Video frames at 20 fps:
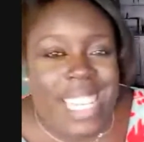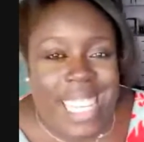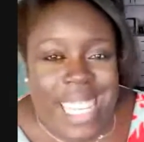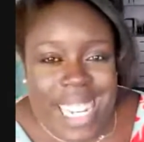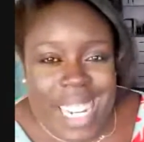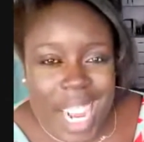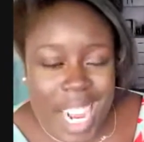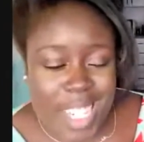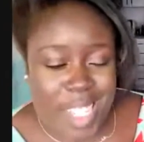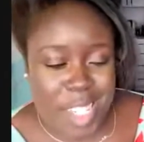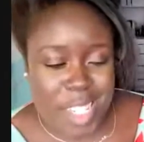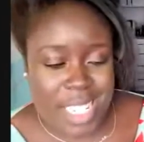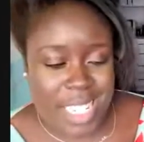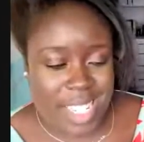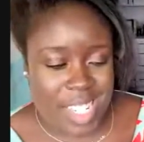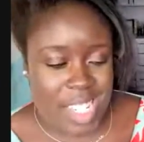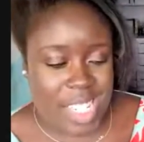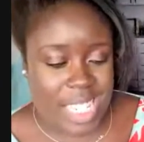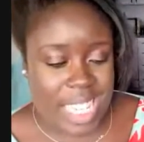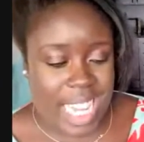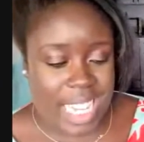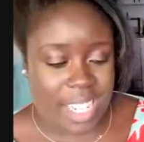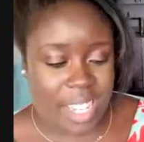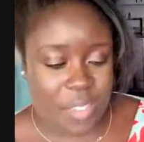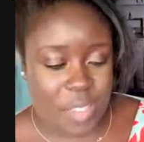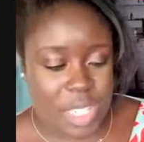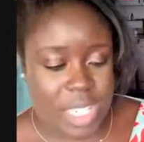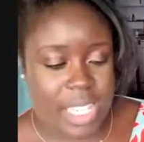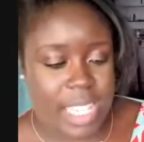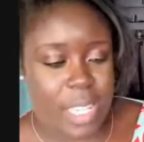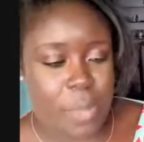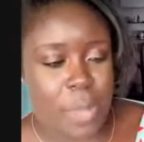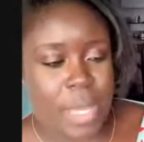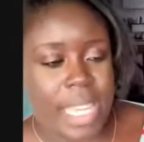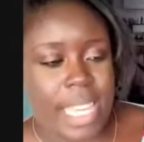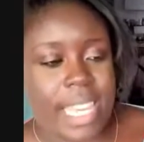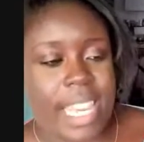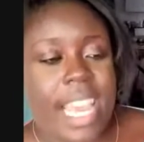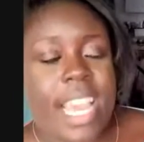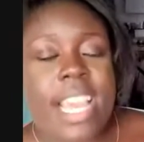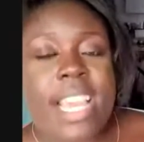here, actually, just kind of get a sneak peek.